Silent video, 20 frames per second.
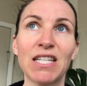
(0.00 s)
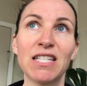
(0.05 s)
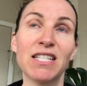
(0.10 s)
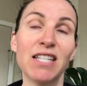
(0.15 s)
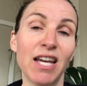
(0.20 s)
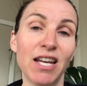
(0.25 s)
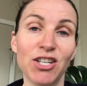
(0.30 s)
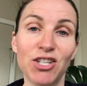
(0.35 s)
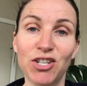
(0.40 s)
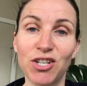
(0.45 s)

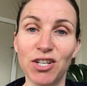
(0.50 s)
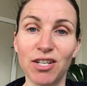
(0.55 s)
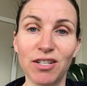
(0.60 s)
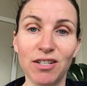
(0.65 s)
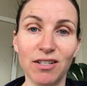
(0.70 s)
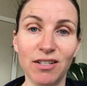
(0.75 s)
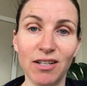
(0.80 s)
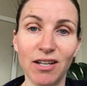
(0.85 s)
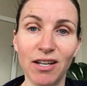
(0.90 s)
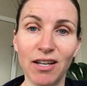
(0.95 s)

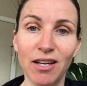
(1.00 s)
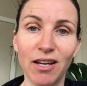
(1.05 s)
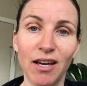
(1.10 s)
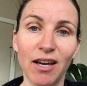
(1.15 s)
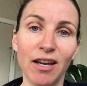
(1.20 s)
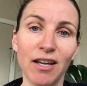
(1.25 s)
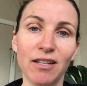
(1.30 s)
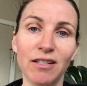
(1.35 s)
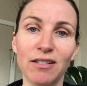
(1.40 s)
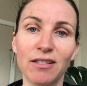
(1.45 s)
tension
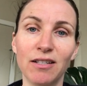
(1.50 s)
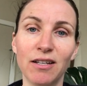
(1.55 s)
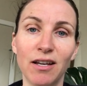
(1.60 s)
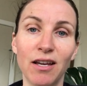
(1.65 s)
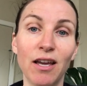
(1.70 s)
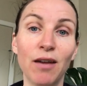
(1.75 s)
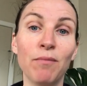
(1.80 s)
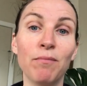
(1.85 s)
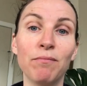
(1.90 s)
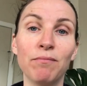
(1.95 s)

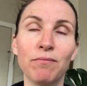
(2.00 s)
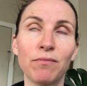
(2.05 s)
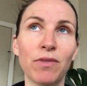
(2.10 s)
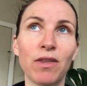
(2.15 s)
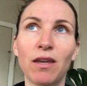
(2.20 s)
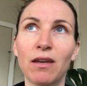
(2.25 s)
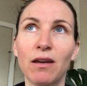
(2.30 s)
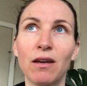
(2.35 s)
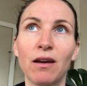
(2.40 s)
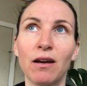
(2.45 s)
and
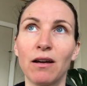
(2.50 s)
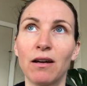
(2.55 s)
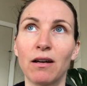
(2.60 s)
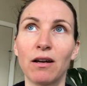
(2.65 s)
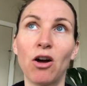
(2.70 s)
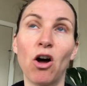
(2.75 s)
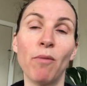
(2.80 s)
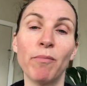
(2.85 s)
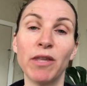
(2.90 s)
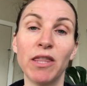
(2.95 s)

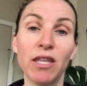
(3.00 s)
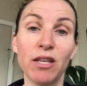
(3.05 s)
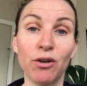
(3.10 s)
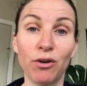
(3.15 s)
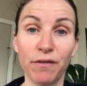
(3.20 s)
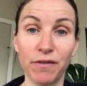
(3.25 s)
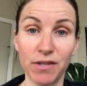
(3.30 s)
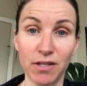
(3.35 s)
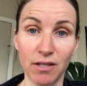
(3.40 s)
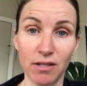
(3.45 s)
calming the
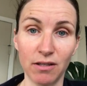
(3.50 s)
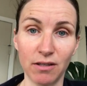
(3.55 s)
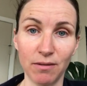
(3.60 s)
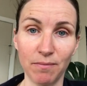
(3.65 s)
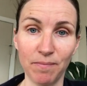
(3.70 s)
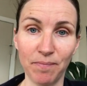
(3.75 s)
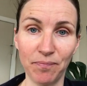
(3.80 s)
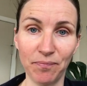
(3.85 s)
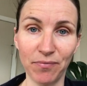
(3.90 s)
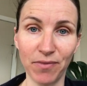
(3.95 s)
nervous
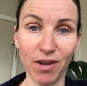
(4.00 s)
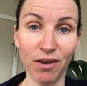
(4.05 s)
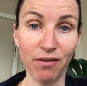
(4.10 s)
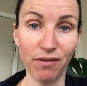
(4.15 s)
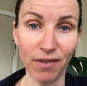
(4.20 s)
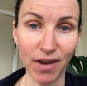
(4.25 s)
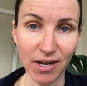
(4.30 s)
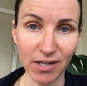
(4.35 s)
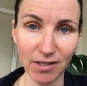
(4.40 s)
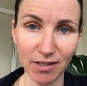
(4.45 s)
system
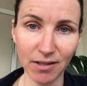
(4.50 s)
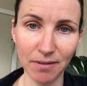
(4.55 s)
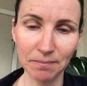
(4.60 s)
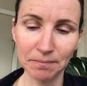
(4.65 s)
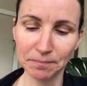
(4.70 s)
effect.